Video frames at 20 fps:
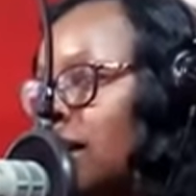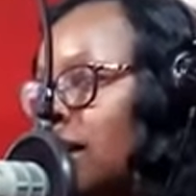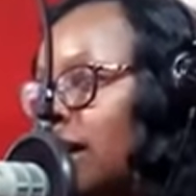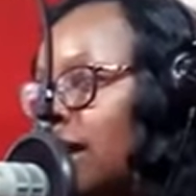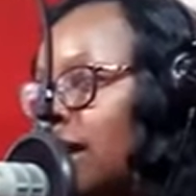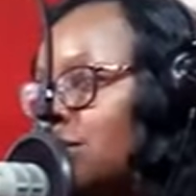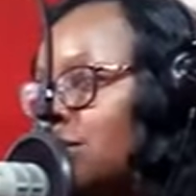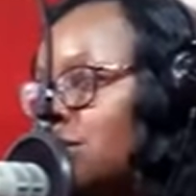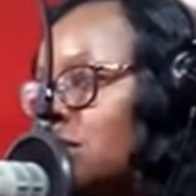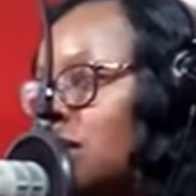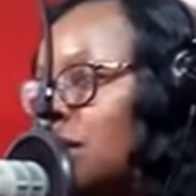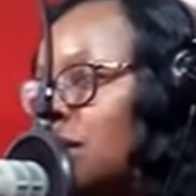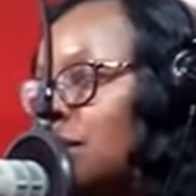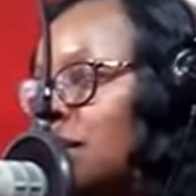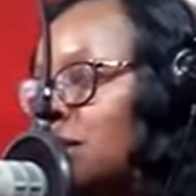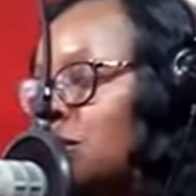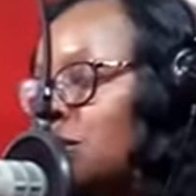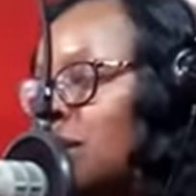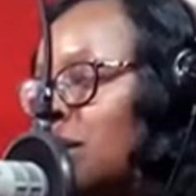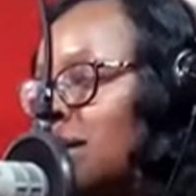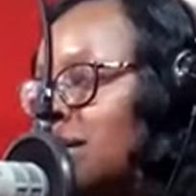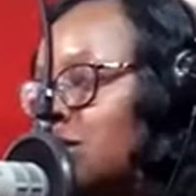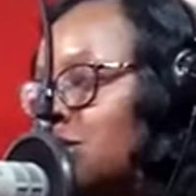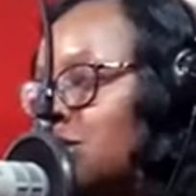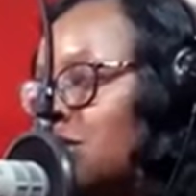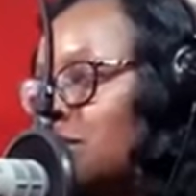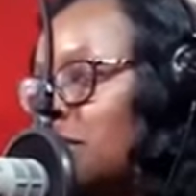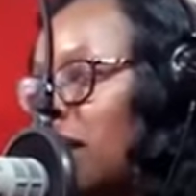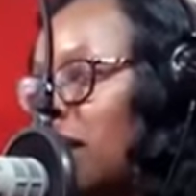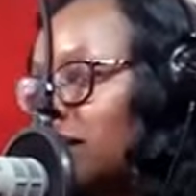Its current
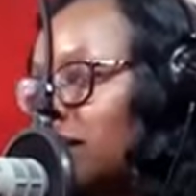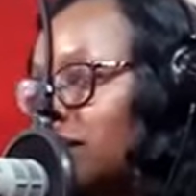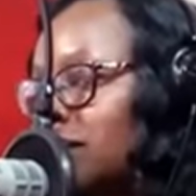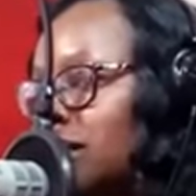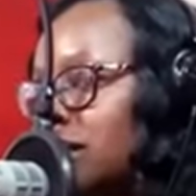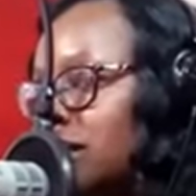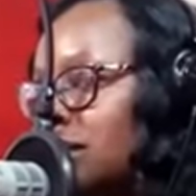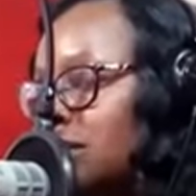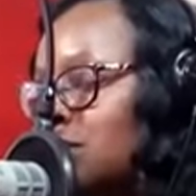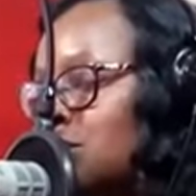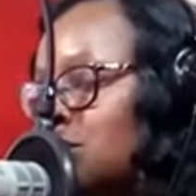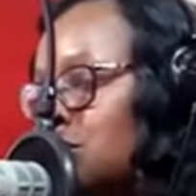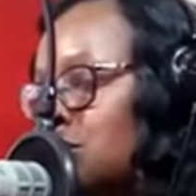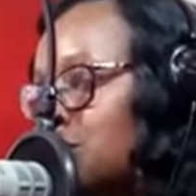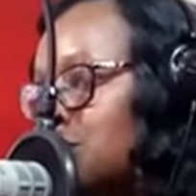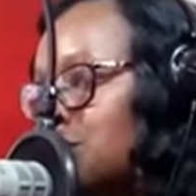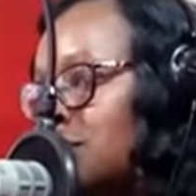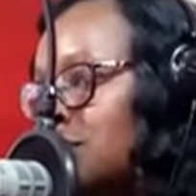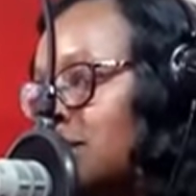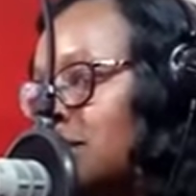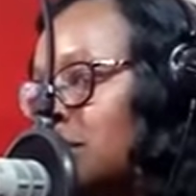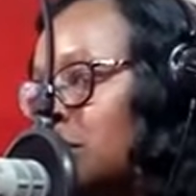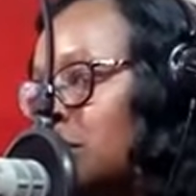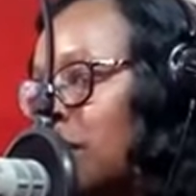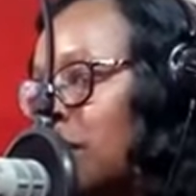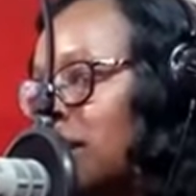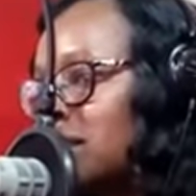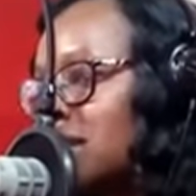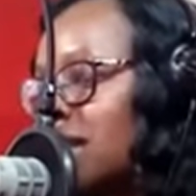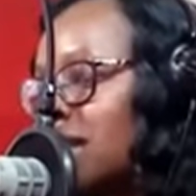coalition partner, the Social
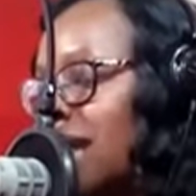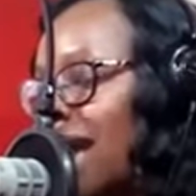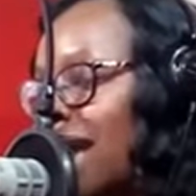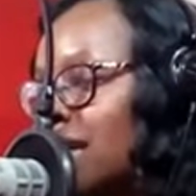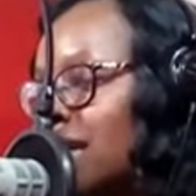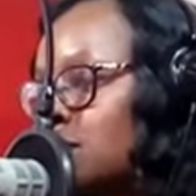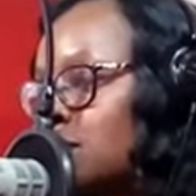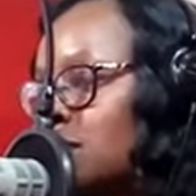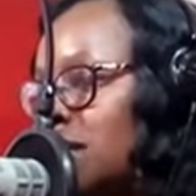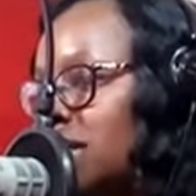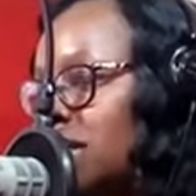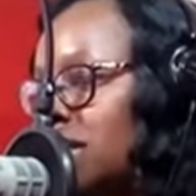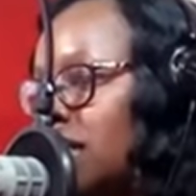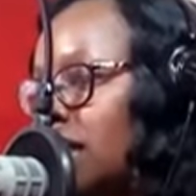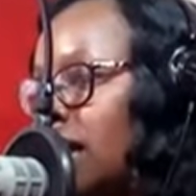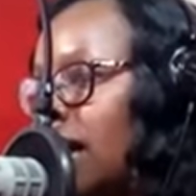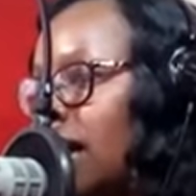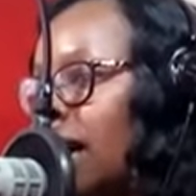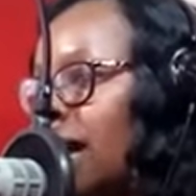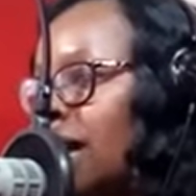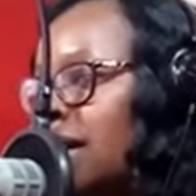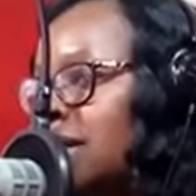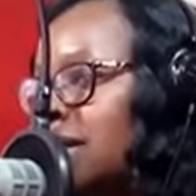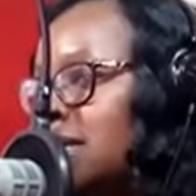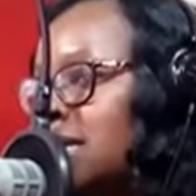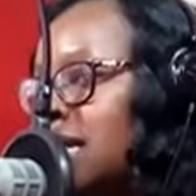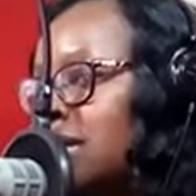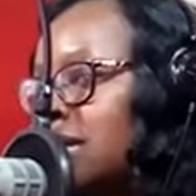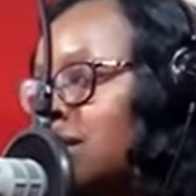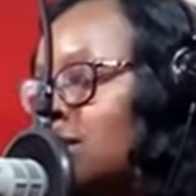Democratic SPD,
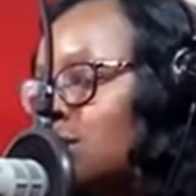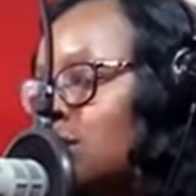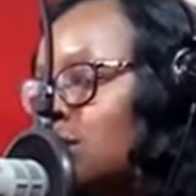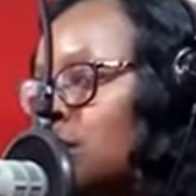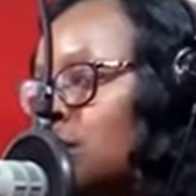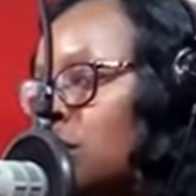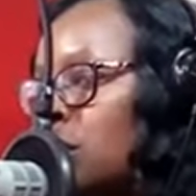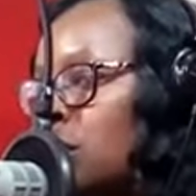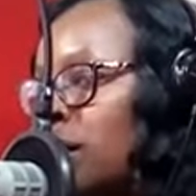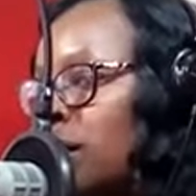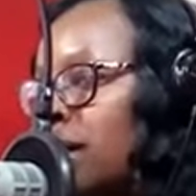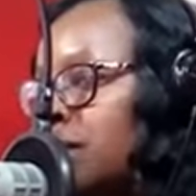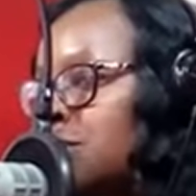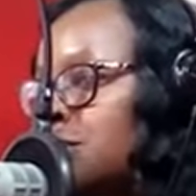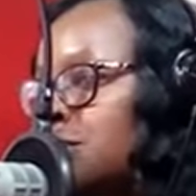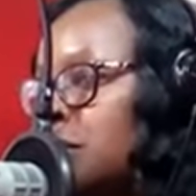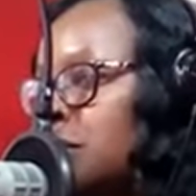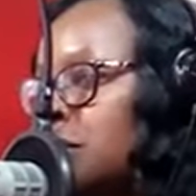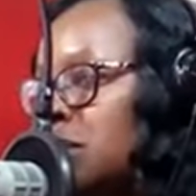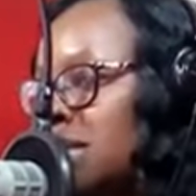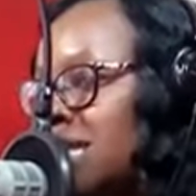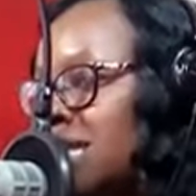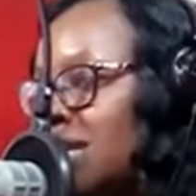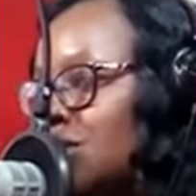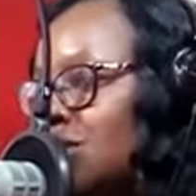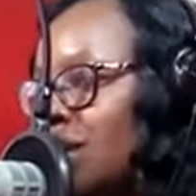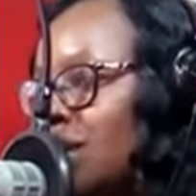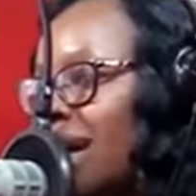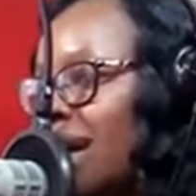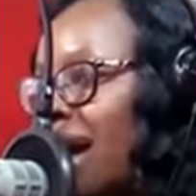says it will go into
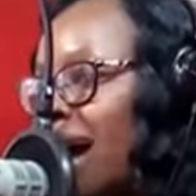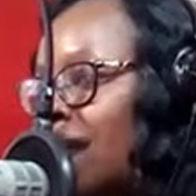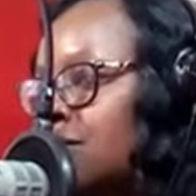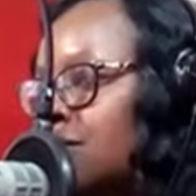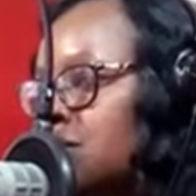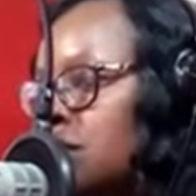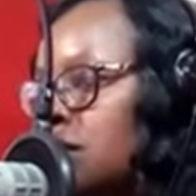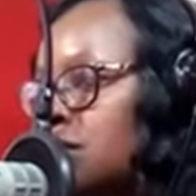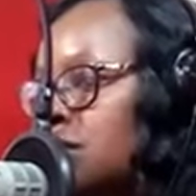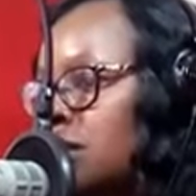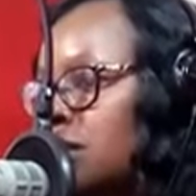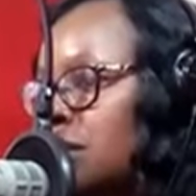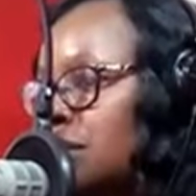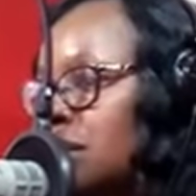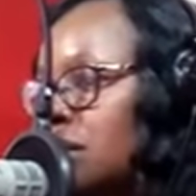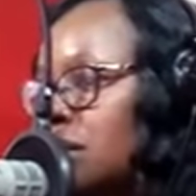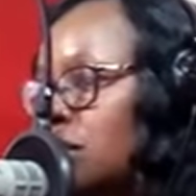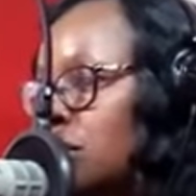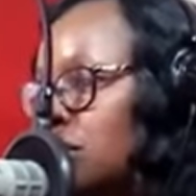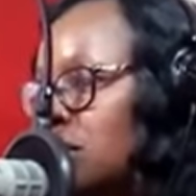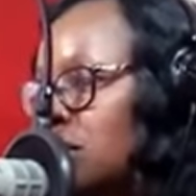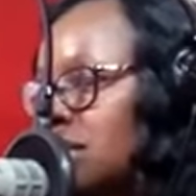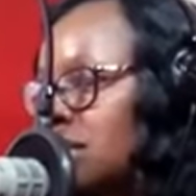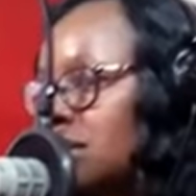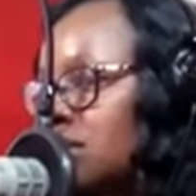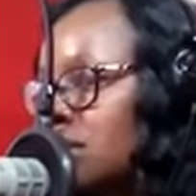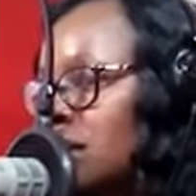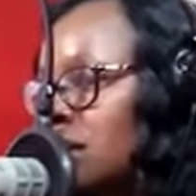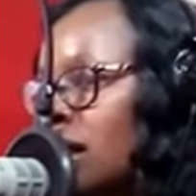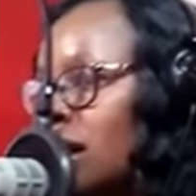opposition after historic
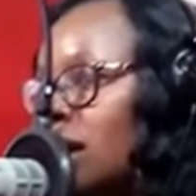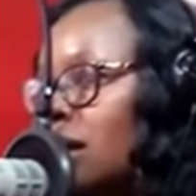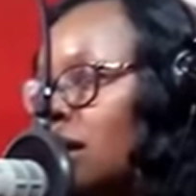losses.